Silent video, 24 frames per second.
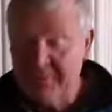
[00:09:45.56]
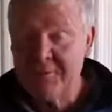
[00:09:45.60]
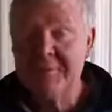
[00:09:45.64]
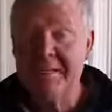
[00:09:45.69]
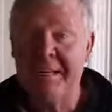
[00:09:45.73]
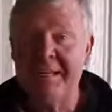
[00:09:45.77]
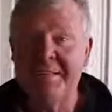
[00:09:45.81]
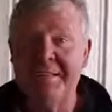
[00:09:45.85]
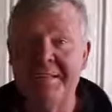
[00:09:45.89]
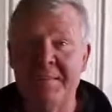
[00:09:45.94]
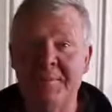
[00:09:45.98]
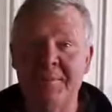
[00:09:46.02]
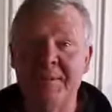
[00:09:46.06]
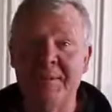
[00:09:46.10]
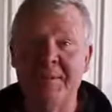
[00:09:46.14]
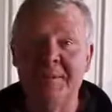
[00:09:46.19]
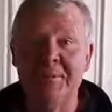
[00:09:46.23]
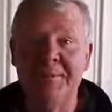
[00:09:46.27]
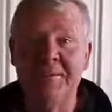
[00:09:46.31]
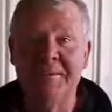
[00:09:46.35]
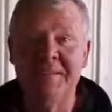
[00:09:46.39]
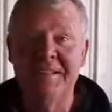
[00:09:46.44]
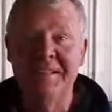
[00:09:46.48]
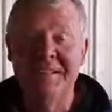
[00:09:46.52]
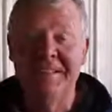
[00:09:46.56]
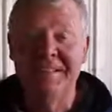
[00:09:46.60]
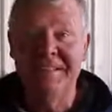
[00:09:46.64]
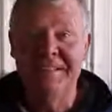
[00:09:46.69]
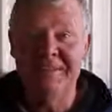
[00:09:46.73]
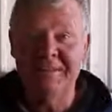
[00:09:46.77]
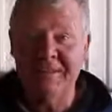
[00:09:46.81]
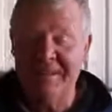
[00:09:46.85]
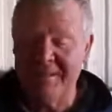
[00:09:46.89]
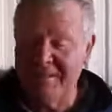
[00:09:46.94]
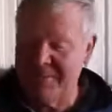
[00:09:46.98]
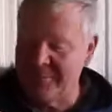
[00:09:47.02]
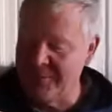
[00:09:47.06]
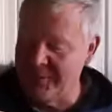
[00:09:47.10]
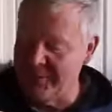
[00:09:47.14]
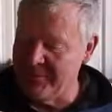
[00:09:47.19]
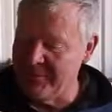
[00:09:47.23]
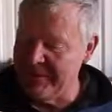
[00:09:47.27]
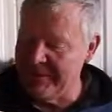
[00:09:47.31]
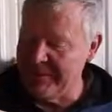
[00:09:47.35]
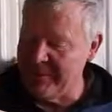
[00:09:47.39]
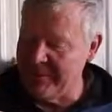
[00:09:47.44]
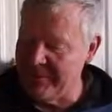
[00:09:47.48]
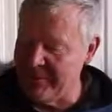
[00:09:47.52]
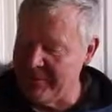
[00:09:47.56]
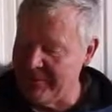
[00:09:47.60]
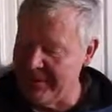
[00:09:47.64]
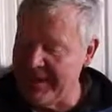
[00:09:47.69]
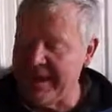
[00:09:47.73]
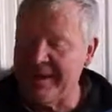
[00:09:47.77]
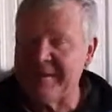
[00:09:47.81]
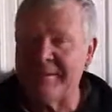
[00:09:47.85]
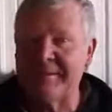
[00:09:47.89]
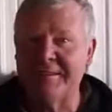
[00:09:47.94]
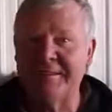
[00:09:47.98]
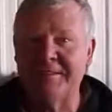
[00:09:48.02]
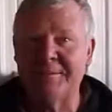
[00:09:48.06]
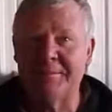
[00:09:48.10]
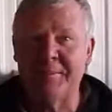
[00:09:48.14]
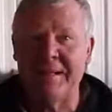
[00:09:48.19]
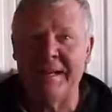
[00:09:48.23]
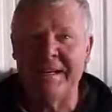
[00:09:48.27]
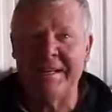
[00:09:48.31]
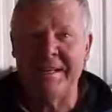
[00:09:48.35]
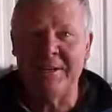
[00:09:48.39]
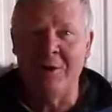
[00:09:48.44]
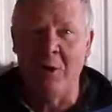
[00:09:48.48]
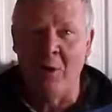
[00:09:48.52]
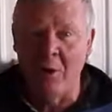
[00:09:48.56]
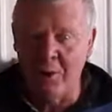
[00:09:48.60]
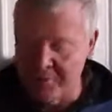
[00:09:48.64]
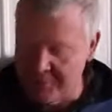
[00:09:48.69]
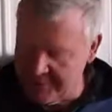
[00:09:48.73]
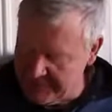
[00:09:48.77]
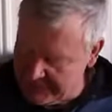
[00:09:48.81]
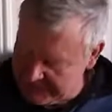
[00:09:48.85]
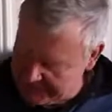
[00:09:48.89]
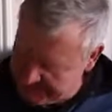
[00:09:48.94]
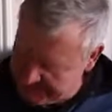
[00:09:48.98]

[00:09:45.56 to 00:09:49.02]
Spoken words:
What's that, typical? The one spot where you want a router, it's a bloody knot.